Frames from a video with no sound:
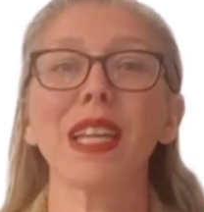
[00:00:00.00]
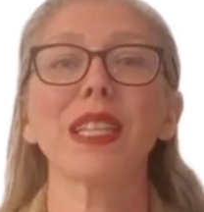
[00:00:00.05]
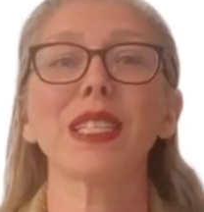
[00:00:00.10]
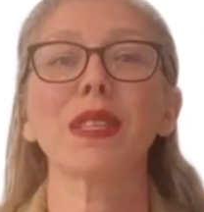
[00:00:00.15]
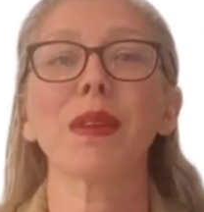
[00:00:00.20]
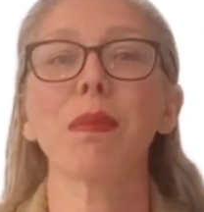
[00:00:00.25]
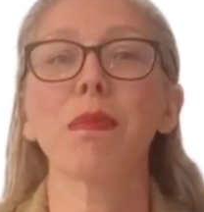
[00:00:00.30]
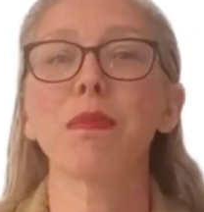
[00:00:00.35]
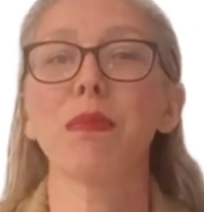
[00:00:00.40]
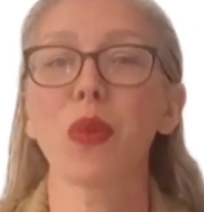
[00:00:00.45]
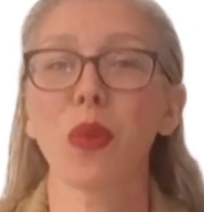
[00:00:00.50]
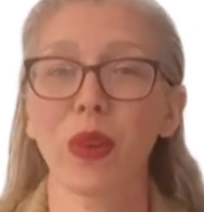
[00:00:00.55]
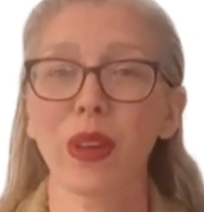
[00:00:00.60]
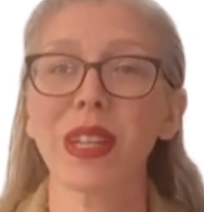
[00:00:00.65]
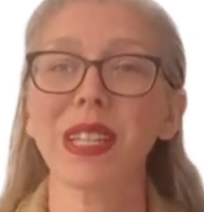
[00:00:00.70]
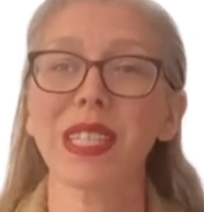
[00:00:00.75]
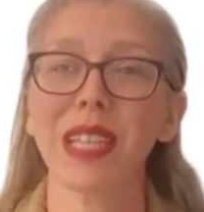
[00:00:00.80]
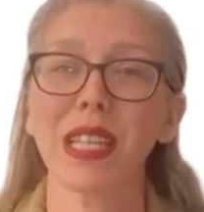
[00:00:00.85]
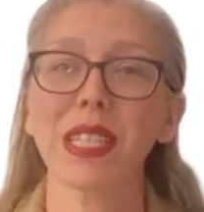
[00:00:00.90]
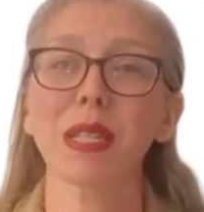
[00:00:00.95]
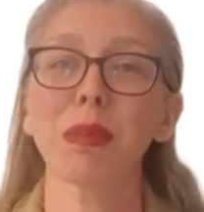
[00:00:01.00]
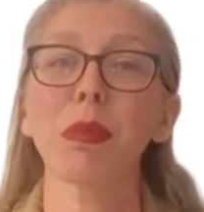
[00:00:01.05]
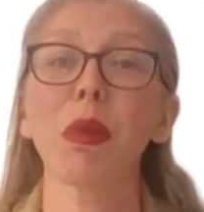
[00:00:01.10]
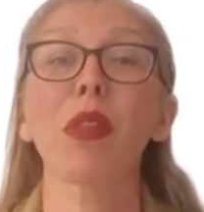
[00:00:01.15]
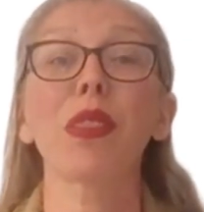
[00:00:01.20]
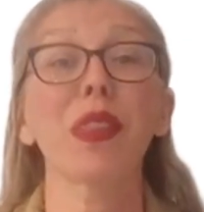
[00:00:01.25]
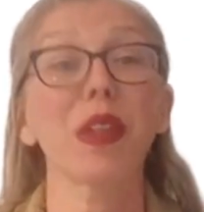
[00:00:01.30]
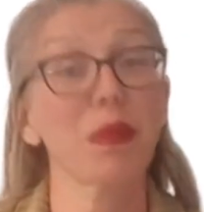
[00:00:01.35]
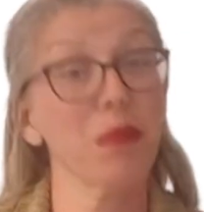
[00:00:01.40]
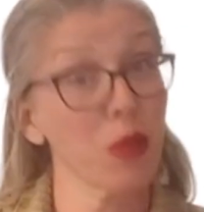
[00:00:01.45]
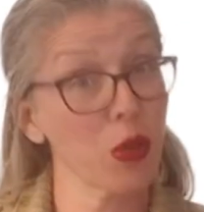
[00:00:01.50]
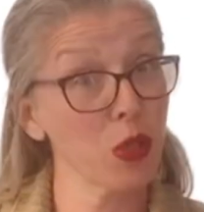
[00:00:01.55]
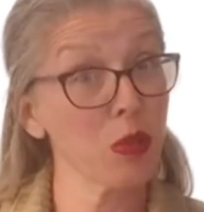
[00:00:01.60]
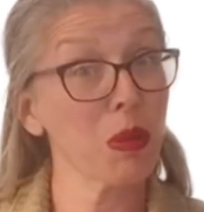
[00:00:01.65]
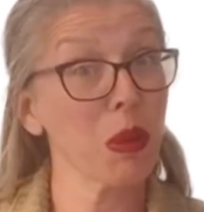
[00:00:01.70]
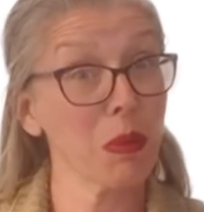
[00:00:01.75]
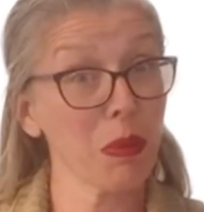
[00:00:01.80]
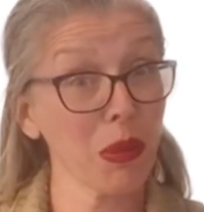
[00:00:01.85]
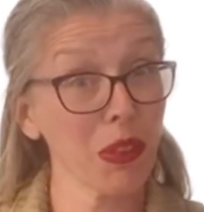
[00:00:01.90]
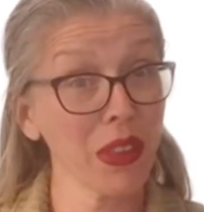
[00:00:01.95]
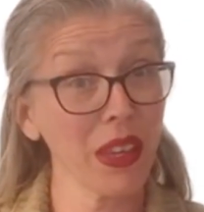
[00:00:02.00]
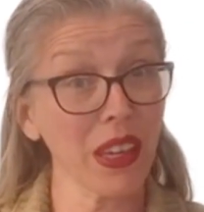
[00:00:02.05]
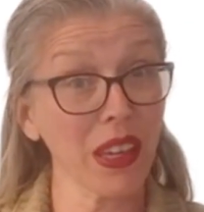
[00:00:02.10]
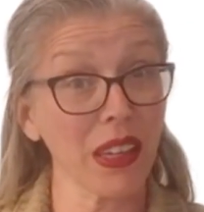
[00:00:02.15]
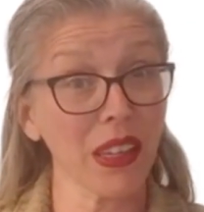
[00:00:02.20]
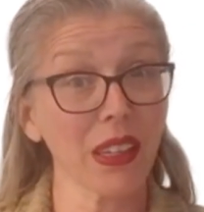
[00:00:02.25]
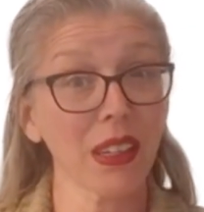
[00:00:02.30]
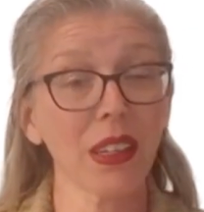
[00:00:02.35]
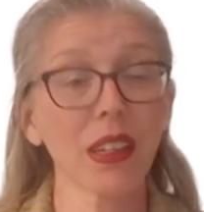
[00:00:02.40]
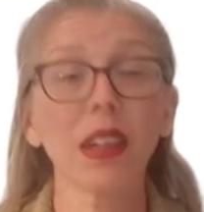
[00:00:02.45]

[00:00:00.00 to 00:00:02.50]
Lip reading: is more accessible than most people think.